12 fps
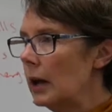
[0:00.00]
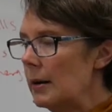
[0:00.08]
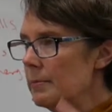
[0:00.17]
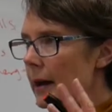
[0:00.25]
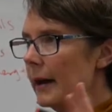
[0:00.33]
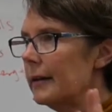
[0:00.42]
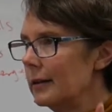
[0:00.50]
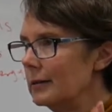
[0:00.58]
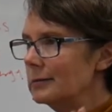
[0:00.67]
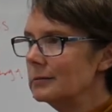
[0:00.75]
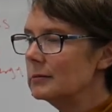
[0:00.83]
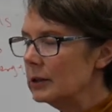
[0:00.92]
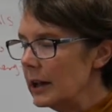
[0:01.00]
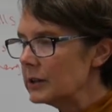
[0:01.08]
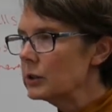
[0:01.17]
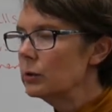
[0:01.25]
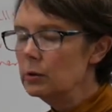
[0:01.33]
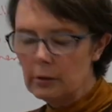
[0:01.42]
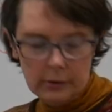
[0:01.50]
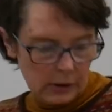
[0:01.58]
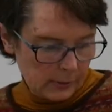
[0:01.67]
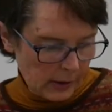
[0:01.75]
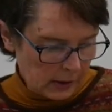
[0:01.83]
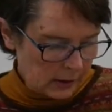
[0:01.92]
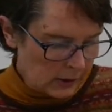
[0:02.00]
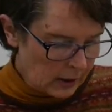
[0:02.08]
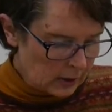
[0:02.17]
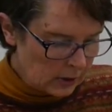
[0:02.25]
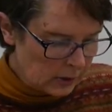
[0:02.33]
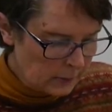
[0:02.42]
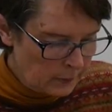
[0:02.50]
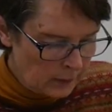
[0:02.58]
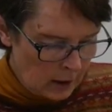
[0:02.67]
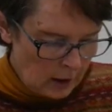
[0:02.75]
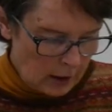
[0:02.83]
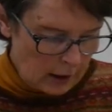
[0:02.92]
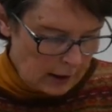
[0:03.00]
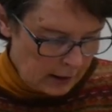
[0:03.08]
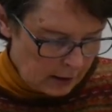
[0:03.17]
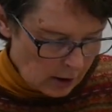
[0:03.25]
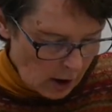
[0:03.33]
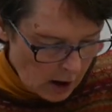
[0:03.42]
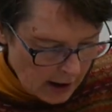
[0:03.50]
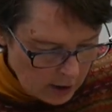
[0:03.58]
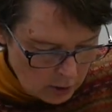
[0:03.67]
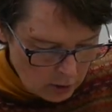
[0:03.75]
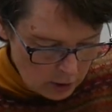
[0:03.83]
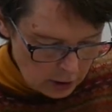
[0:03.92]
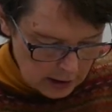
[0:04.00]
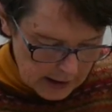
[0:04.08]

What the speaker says: come back and, yes, all of this makes sense, and I could,